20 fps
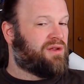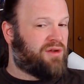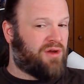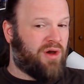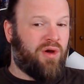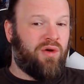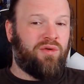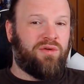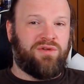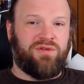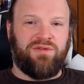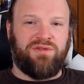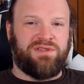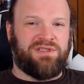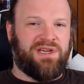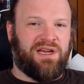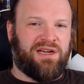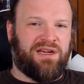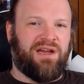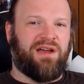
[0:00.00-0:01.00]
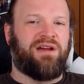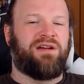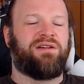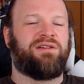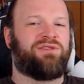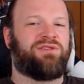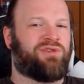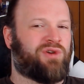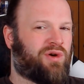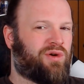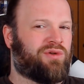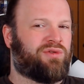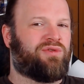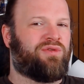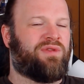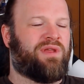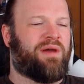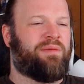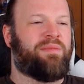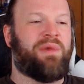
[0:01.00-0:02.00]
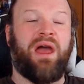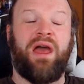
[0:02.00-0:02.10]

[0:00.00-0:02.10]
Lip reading: go to Osaka, talk to them,